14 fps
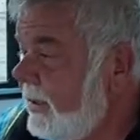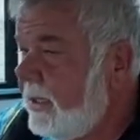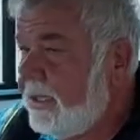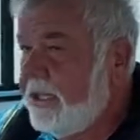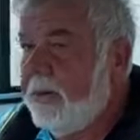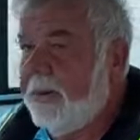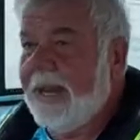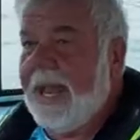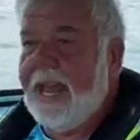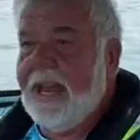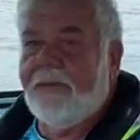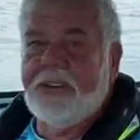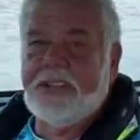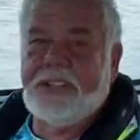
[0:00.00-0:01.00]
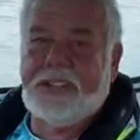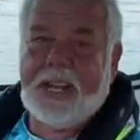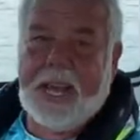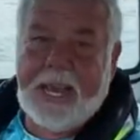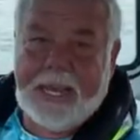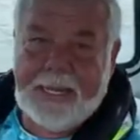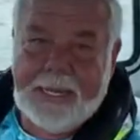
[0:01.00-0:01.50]
An average
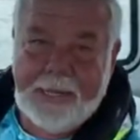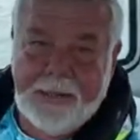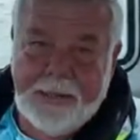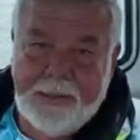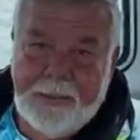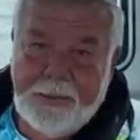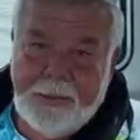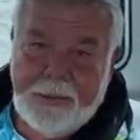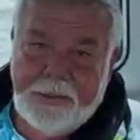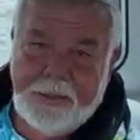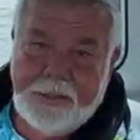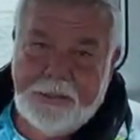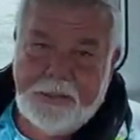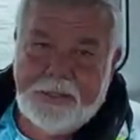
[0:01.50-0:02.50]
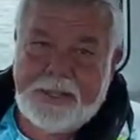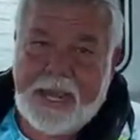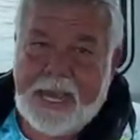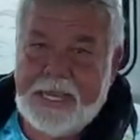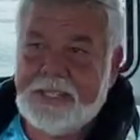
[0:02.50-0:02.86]
tide here, the tide